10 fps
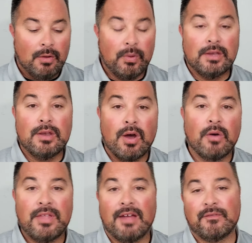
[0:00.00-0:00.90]
We
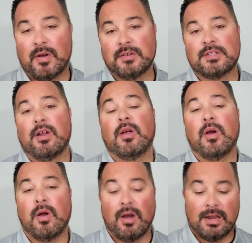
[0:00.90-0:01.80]
know that verse in our
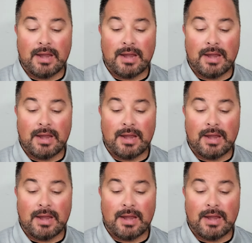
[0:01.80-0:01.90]
heart.